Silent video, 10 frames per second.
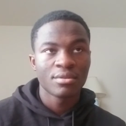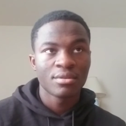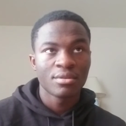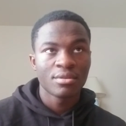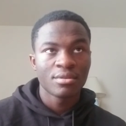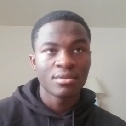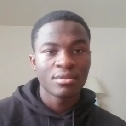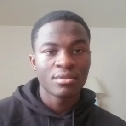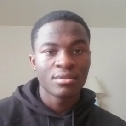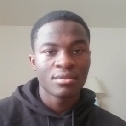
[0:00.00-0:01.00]

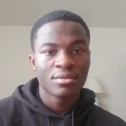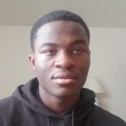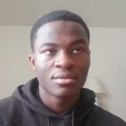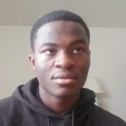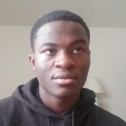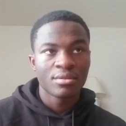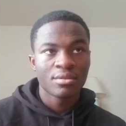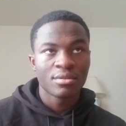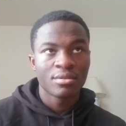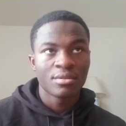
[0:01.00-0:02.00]
Nothing is said.